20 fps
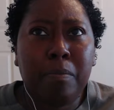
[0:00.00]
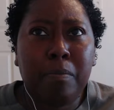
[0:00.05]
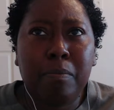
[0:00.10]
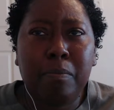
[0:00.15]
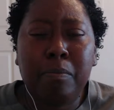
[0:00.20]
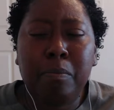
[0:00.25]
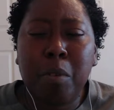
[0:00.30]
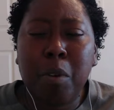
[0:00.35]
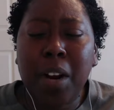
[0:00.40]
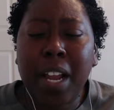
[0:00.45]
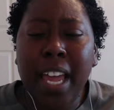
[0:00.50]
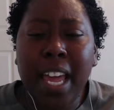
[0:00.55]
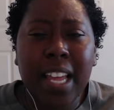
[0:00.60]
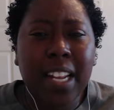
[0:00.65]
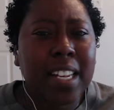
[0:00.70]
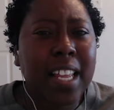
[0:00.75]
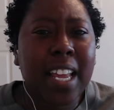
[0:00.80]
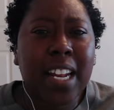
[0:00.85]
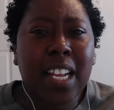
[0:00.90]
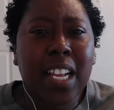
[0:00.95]
they
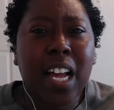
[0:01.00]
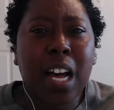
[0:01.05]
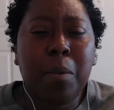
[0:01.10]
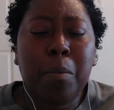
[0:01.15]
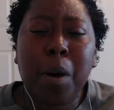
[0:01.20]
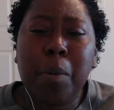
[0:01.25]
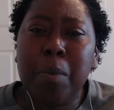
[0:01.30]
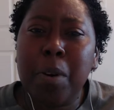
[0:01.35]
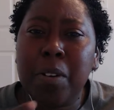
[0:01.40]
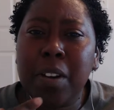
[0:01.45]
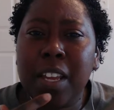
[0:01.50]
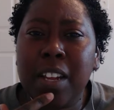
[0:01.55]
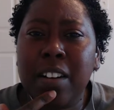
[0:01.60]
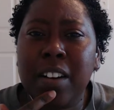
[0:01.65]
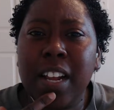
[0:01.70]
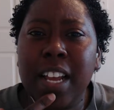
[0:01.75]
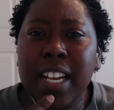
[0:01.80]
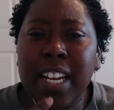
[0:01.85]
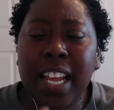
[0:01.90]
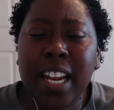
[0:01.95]
didn't come up on the
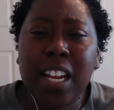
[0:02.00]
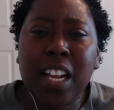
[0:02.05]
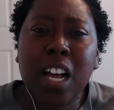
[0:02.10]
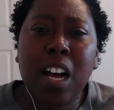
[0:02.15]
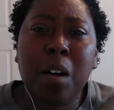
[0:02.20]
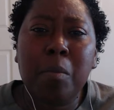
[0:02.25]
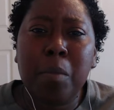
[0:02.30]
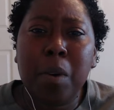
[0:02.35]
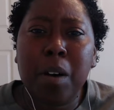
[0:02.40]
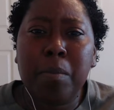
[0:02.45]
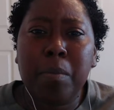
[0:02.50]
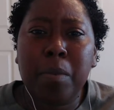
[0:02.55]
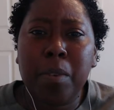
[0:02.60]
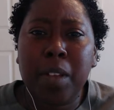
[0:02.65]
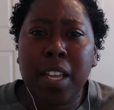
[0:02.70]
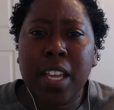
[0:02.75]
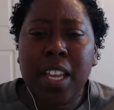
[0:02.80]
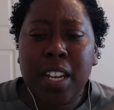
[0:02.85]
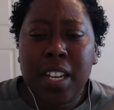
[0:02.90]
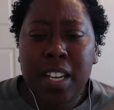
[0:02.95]
internet. They didn't come up
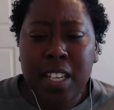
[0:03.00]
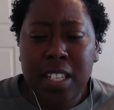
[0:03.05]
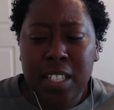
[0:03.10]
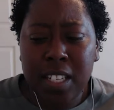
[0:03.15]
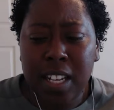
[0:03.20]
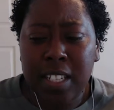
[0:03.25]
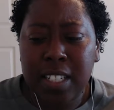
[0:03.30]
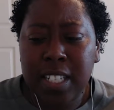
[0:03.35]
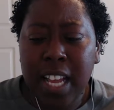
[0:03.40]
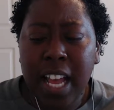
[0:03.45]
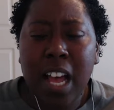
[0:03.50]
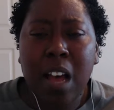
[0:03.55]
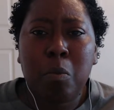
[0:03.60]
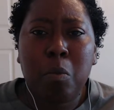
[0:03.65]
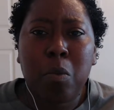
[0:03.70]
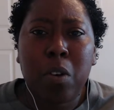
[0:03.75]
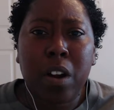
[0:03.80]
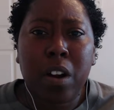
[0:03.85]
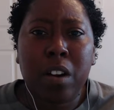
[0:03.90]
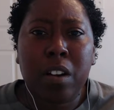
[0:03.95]
in this time
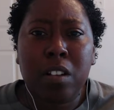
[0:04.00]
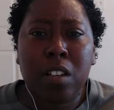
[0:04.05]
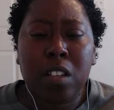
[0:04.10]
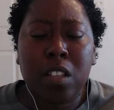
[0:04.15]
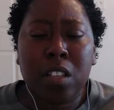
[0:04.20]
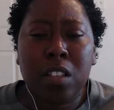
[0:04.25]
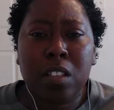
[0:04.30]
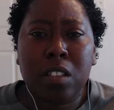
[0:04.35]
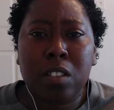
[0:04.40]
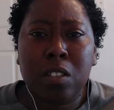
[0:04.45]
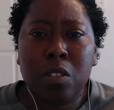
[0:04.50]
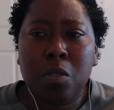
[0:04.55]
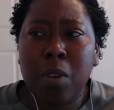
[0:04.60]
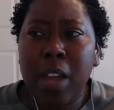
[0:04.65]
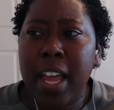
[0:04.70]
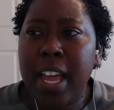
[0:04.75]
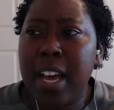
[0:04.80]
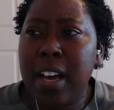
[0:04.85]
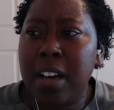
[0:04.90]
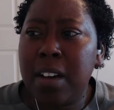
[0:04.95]
where you
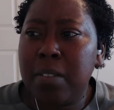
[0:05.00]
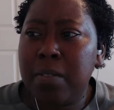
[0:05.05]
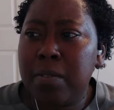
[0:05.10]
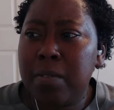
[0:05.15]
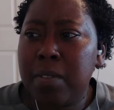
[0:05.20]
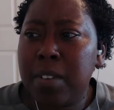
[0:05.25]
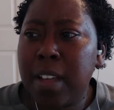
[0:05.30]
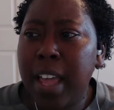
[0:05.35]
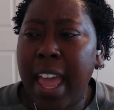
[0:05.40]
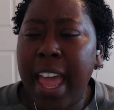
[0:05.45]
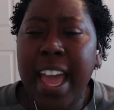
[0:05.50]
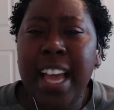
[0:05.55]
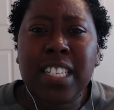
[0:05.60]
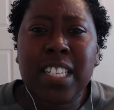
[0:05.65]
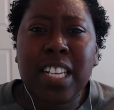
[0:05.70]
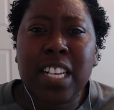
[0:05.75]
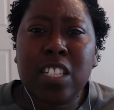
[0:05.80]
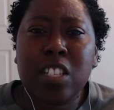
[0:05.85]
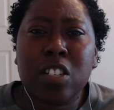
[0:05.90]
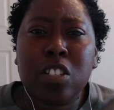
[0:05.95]
have
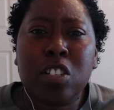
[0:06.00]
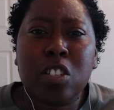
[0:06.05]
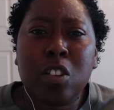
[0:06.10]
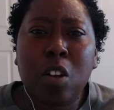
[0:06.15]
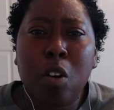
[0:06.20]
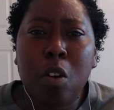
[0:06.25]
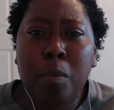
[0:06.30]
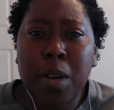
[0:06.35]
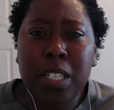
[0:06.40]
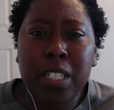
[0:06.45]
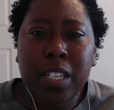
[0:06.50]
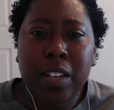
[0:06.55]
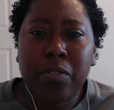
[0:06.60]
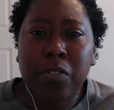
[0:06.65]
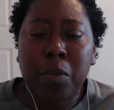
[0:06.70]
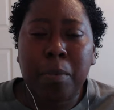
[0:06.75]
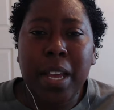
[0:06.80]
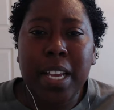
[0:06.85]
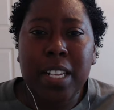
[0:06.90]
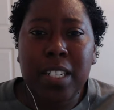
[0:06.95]
access to so much
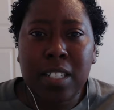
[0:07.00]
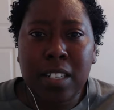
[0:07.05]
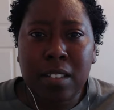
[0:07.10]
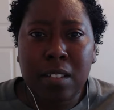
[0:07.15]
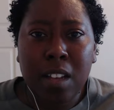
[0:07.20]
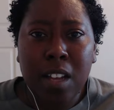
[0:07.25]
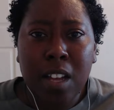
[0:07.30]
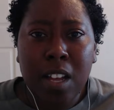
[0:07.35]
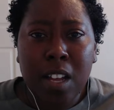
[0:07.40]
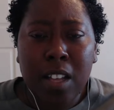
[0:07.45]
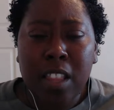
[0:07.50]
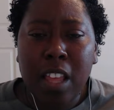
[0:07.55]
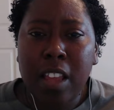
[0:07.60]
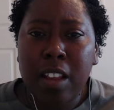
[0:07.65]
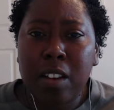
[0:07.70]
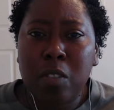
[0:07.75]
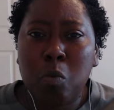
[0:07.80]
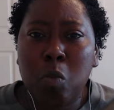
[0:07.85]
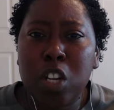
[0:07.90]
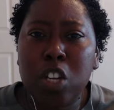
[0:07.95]
information
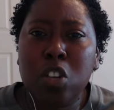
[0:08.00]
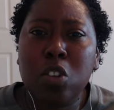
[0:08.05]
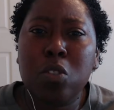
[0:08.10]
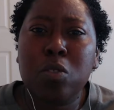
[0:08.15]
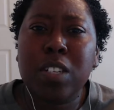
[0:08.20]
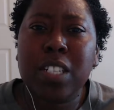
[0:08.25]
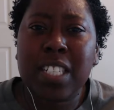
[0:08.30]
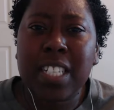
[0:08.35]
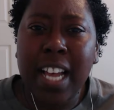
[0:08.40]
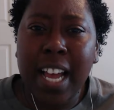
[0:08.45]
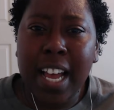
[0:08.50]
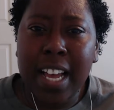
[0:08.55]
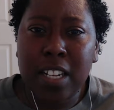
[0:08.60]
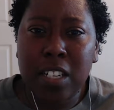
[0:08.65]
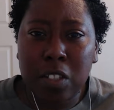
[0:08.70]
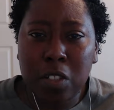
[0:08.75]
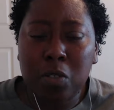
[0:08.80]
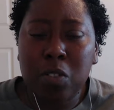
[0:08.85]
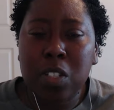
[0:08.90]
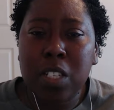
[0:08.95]
that when you decide to
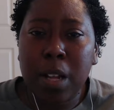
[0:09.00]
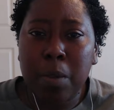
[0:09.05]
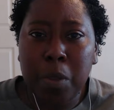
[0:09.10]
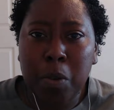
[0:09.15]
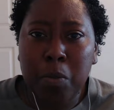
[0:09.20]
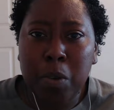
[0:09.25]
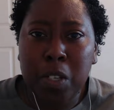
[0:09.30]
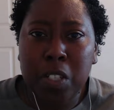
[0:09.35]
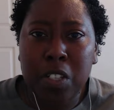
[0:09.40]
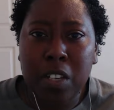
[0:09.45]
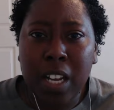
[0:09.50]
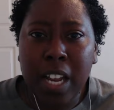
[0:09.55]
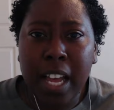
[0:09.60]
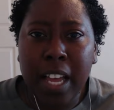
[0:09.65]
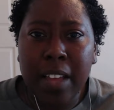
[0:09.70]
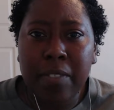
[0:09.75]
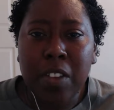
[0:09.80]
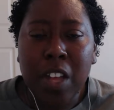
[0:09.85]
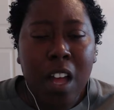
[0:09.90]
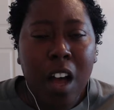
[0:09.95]
do something with your
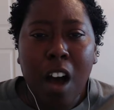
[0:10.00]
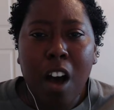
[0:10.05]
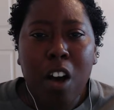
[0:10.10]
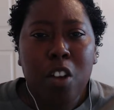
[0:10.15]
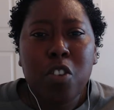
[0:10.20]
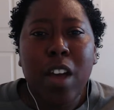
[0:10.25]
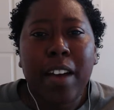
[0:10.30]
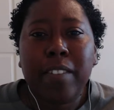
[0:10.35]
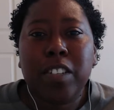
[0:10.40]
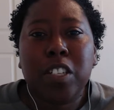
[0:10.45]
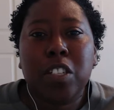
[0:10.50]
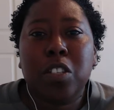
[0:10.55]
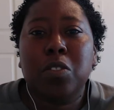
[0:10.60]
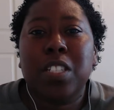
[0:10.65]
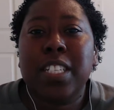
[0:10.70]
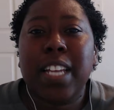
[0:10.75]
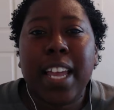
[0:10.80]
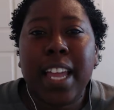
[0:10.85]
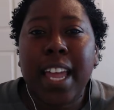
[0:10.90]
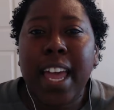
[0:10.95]
life, all you have to do is
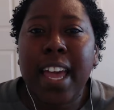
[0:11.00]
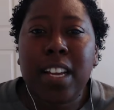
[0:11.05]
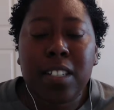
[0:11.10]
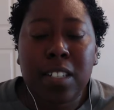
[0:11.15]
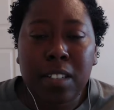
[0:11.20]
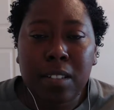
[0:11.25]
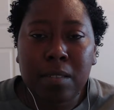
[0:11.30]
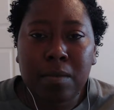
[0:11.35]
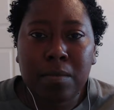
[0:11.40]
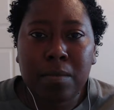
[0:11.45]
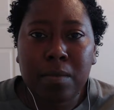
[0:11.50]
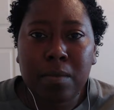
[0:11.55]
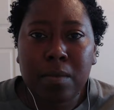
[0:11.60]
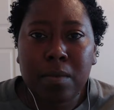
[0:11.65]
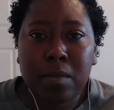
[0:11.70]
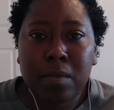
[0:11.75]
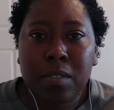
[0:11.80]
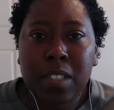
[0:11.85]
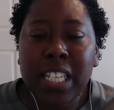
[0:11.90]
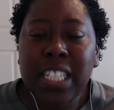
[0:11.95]
take action.
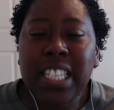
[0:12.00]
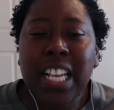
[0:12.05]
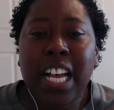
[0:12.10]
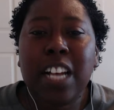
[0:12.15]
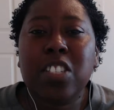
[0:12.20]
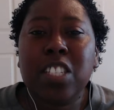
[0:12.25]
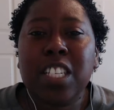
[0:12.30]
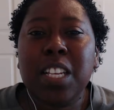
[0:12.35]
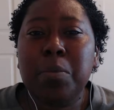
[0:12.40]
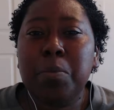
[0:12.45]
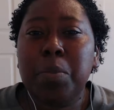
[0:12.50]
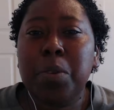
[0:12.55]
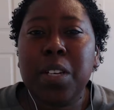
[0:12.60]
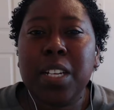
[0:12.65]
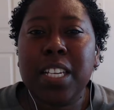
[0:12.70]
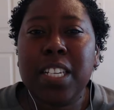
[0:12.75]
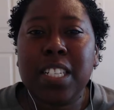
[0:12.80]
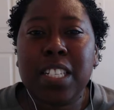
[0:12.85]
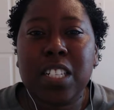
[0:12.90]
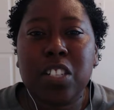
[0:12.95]
That's how simple it
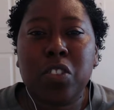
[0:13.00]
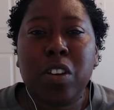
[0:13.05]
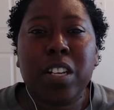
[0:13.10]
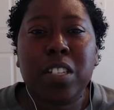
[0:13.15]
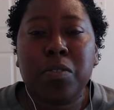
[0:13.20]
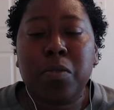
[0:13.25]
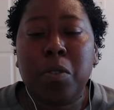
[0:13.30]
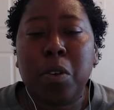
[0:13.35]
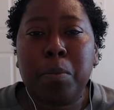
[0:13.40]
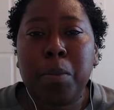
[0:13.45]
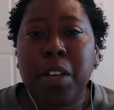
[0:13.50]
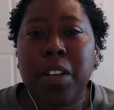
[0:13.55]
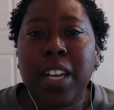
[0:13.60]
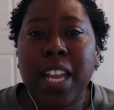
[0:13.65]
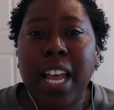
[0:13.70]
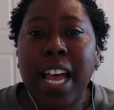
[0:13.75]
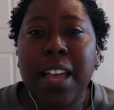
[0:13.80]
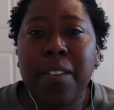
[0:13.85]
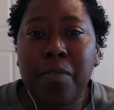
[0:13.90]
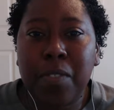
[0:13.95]
is to transform your
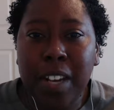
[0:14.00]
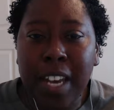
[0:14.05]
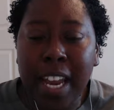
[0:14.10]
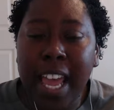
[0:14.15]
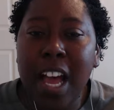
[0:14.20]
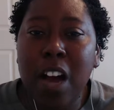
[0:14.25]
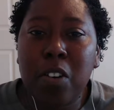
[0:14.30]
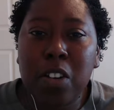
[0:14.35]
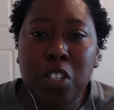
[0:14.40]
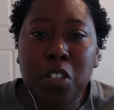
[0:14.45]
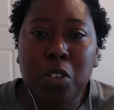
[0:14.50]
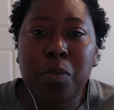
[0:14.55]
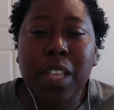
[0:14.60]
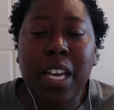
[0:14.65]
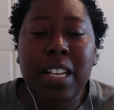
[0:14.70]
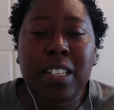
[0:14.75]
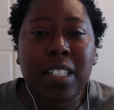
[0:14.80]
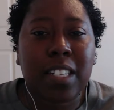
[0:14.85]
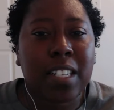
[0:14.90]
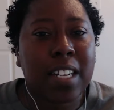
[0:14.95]
life now in
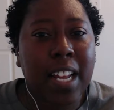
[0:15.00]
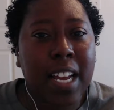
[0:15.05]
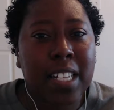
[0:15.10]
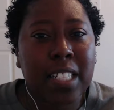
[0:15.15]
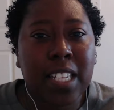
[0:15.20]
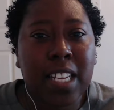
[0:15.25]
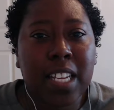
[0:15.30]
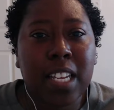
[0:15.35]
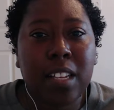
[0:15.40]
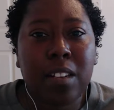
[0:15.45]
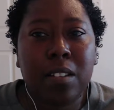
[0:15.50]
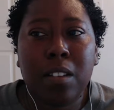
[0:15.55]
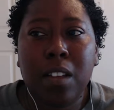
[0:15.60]
2019